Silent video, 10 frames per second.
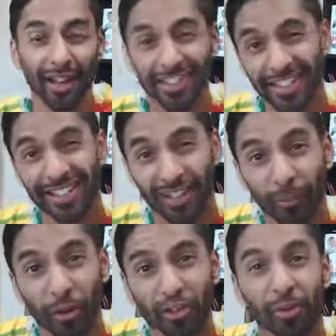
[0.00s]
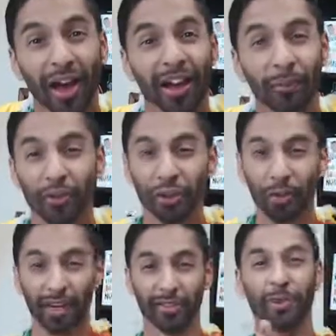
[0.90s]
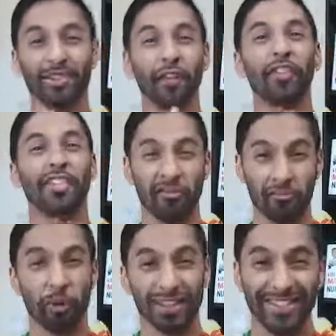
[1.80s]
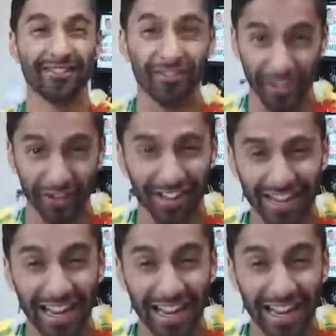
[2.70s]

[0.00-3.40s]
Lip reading: As a teacher, I'm not too bad. I'm not too bad. I give myself a 7.75 out of